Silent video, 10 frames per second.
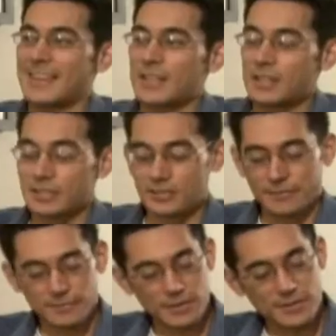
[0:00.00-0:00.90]
I got it. Because
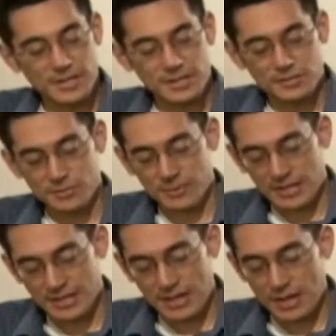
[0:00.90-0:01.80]
it's a free reed
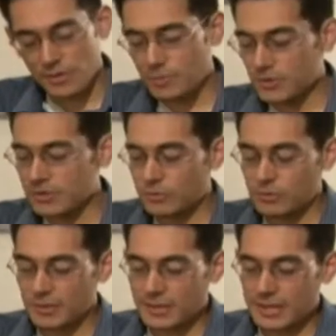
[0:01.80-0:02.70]
instrument, and now uh, the music
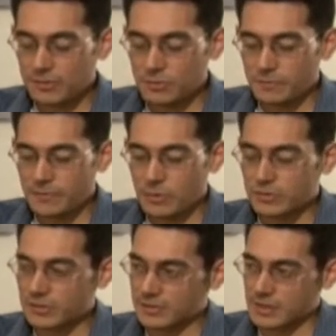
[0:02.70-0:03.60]
we, that group
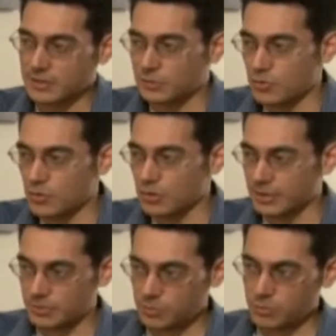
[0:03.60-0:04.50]
focuses on is more
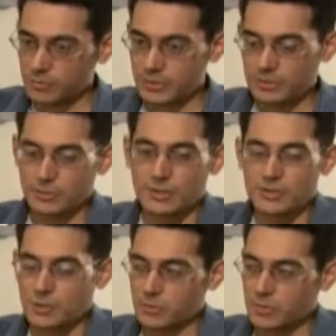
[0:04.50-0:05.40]
experimental
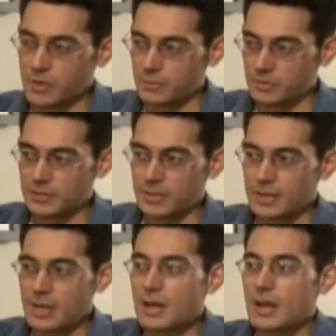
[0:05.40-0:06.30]
contemporary
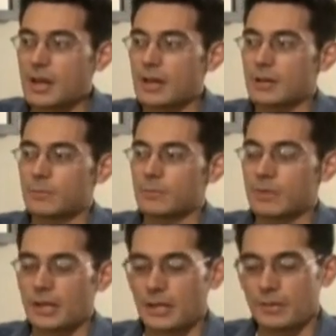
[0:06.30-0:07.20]
music. Um,
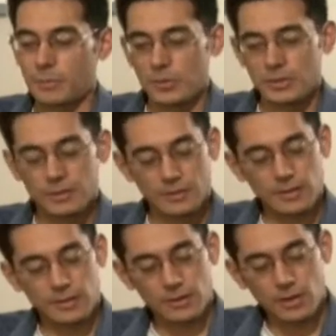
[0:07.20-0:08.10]
uh, the,
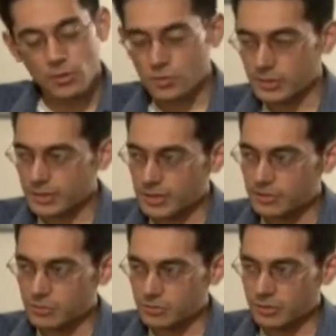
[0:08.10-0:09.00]
the
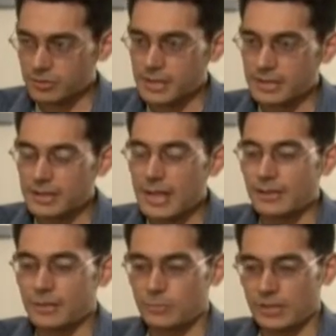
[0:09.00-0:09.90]
accordionaires are really great,
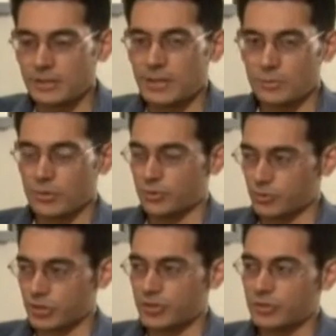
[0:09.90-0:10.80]
and they play a lot more
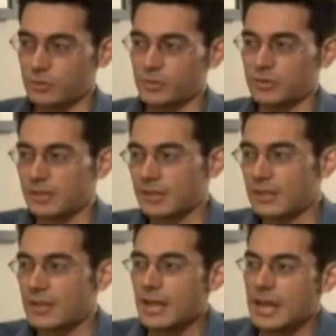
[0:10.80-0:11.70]
traditional music.
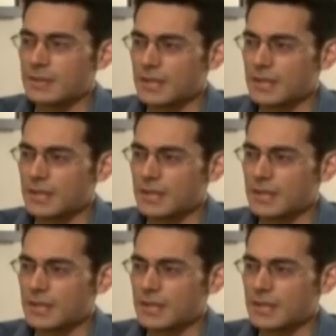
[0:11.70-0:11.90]
And